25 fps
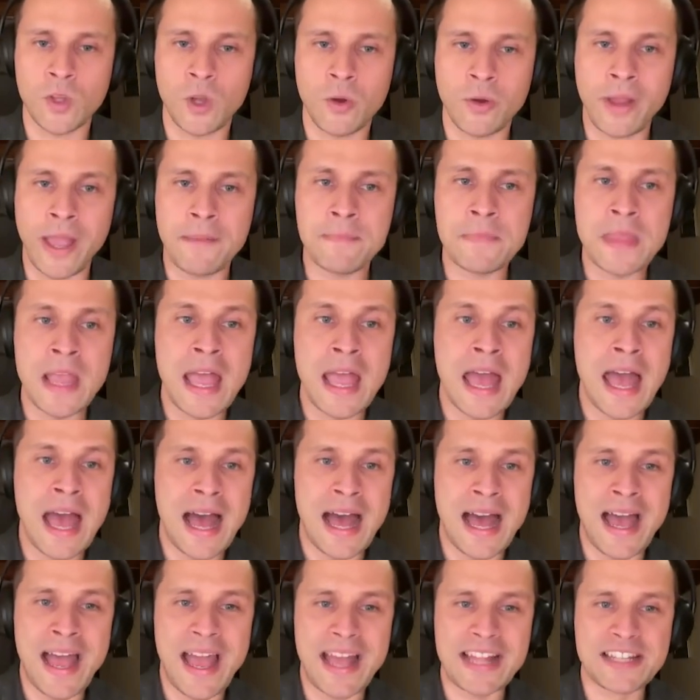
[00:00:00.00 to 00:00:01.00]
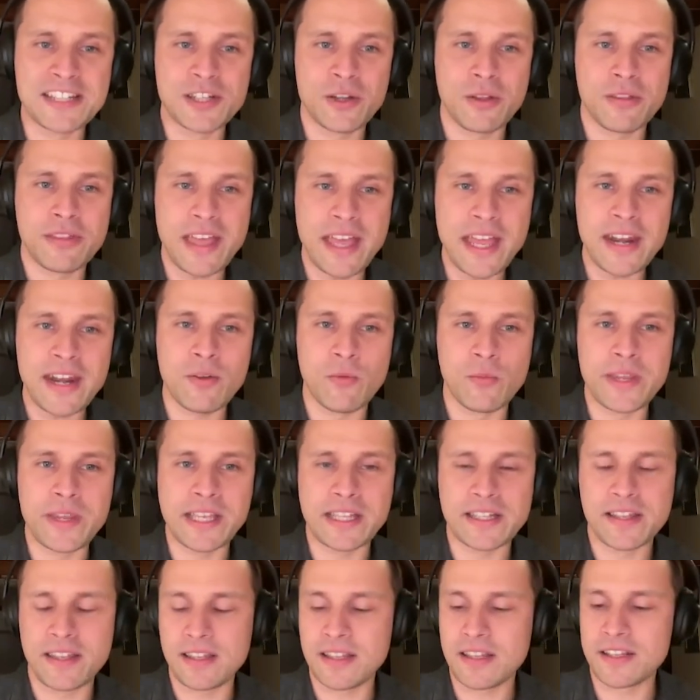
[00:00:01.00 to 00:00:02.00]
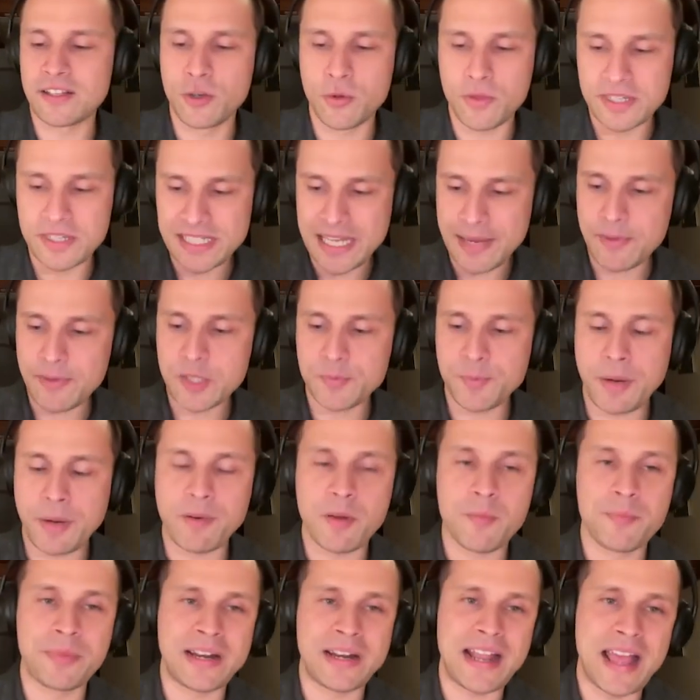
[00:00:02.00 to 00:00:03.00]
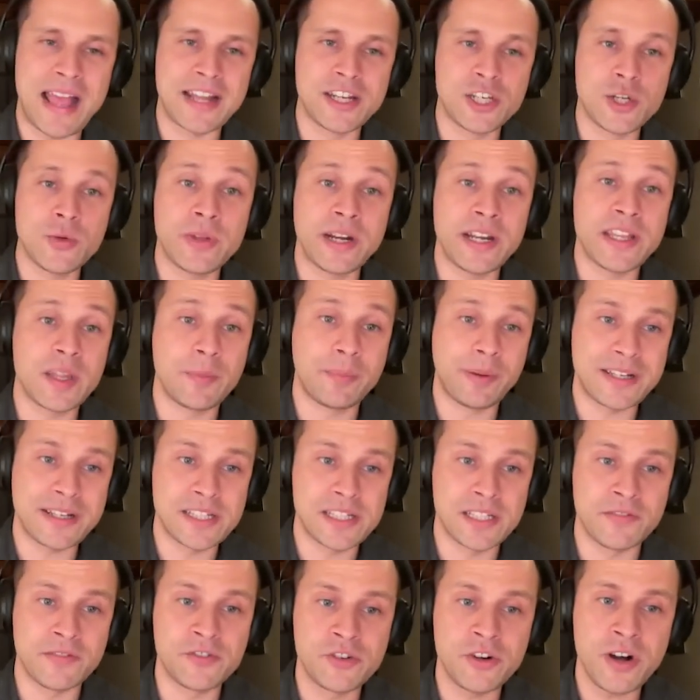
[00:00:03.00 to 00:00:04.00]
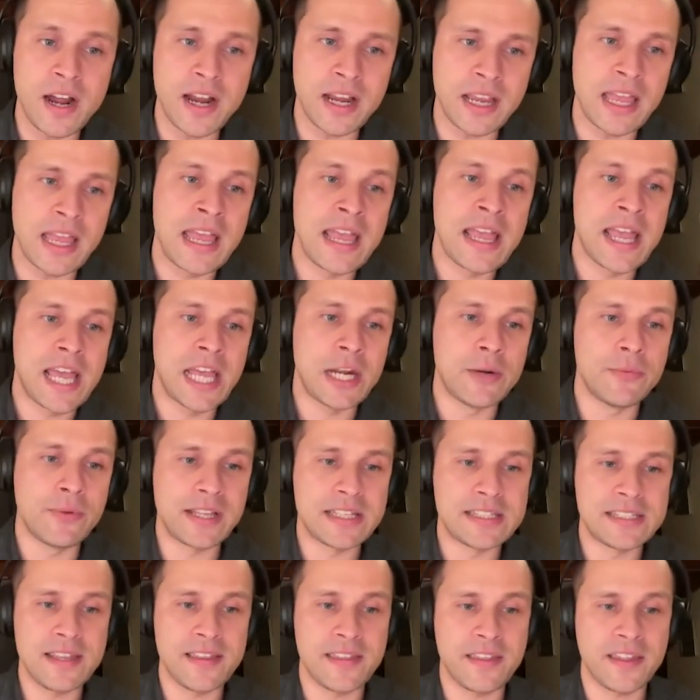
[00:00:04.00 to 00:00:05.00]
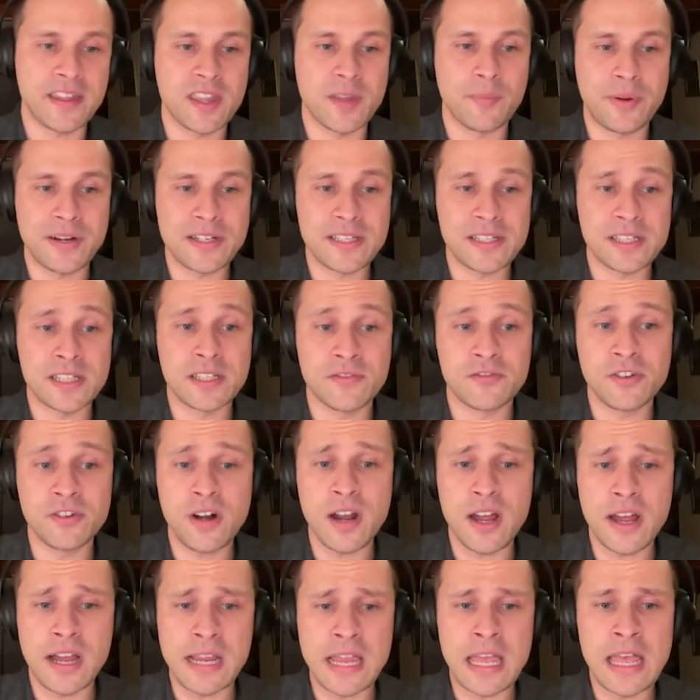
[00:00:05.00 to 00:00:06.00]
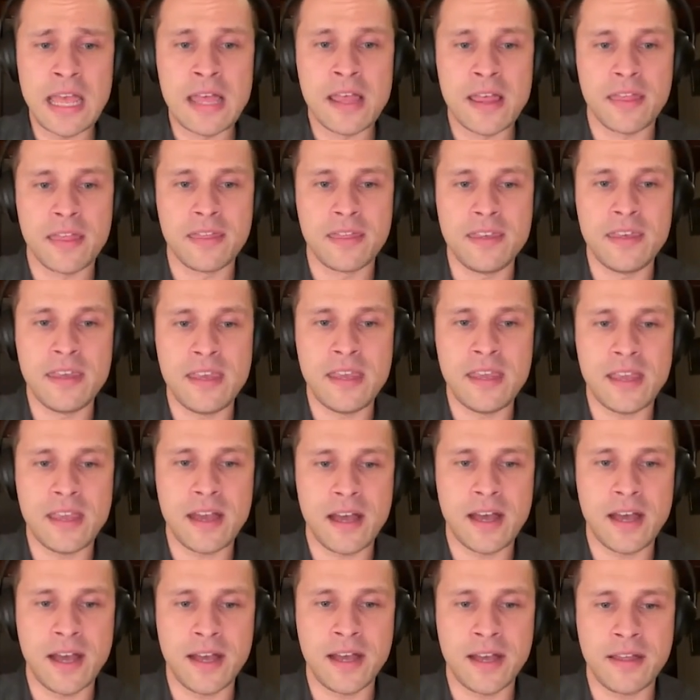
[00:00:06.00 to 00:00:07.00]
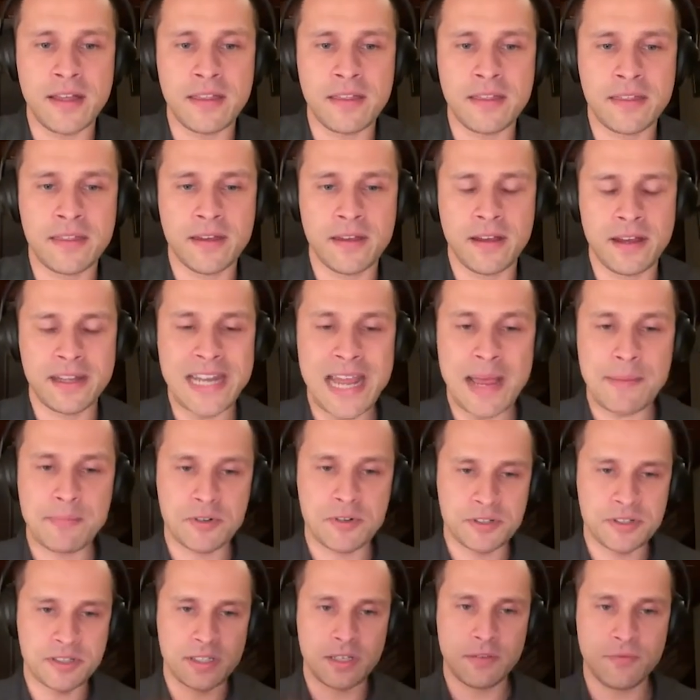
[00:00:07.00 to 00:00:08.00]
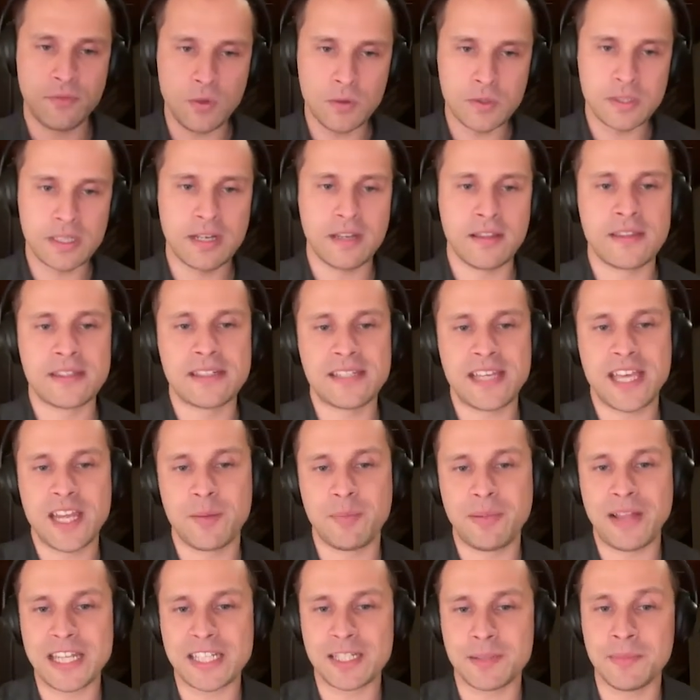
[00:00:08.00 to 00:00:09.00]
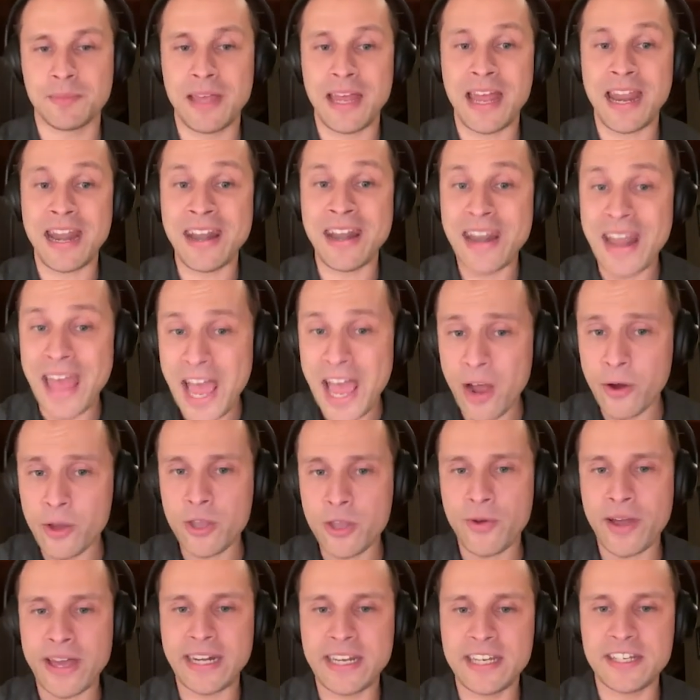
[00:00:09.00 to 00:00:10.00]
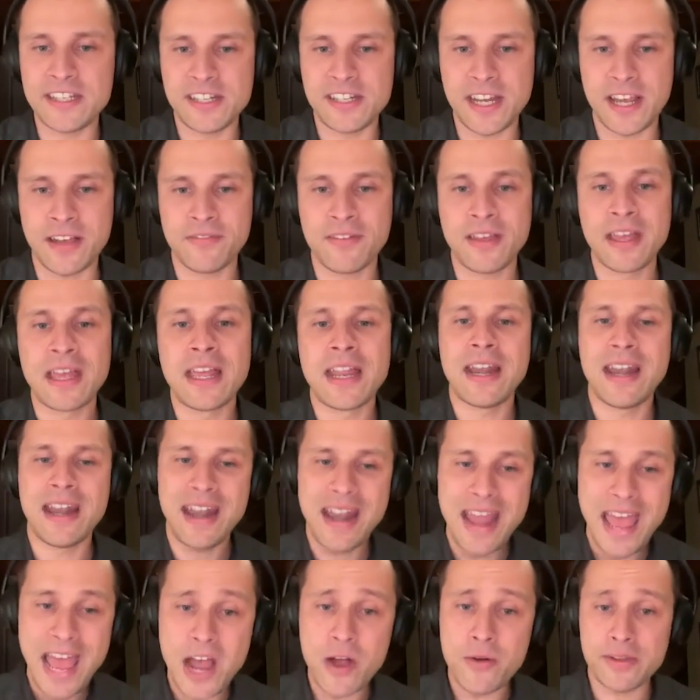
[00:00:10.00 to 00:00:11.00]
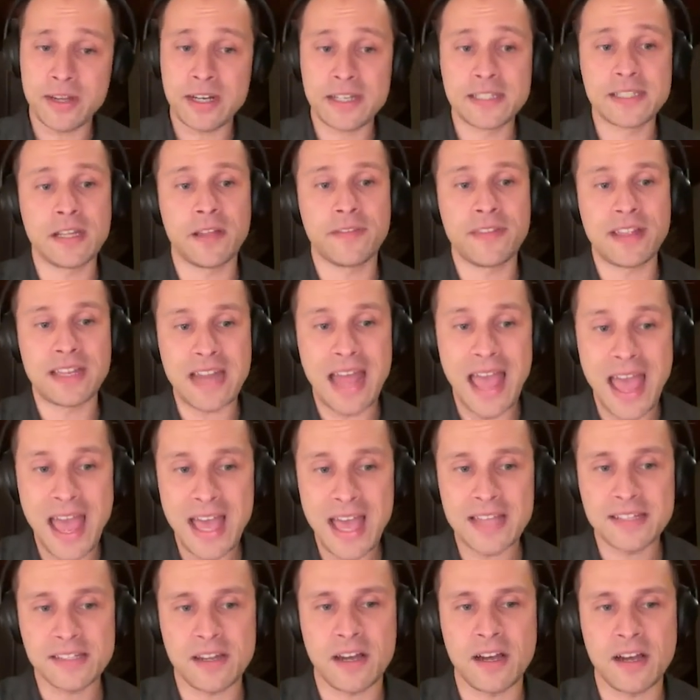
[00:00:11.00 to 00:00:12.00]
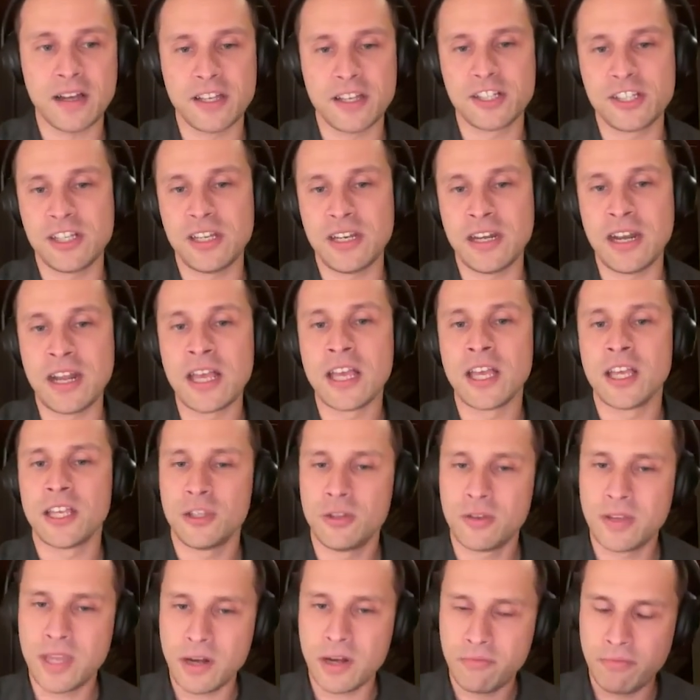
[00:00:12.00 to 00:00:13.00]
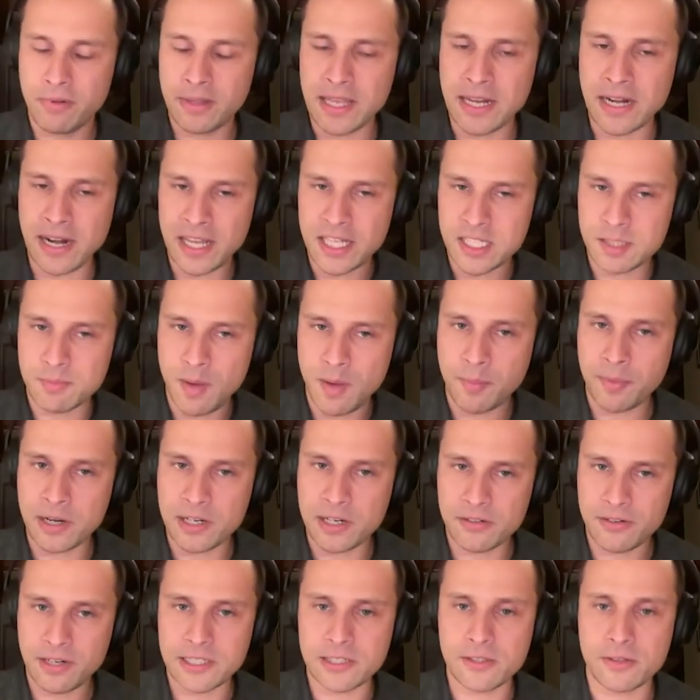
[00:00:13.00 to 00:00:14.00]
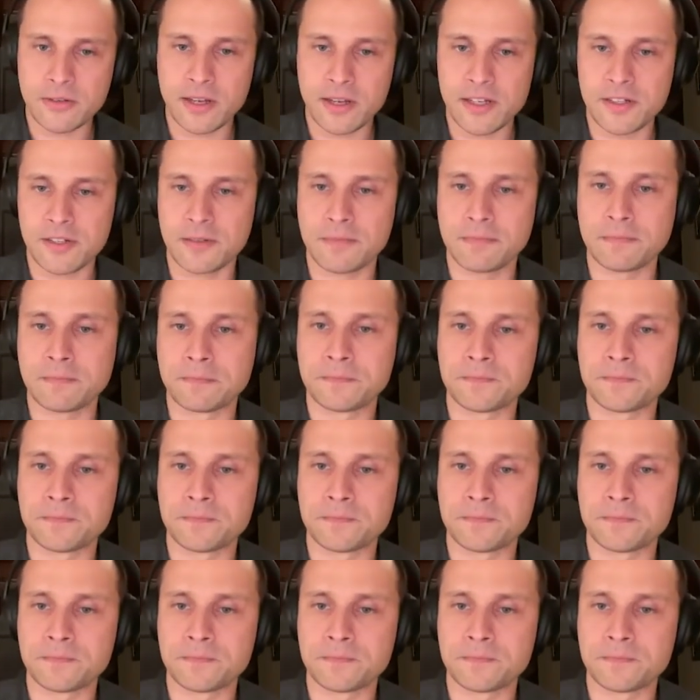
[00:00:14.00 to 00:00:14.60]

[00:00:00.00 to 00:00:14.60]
Okay, and so then we can do the same experiment, but do it in the presence of drug. And we can see that in the presence of drug, the adapters diffuse into the cytoplasm. And now you add EGF. Now in a cell that has oncogene, you get really nice membrane translocation.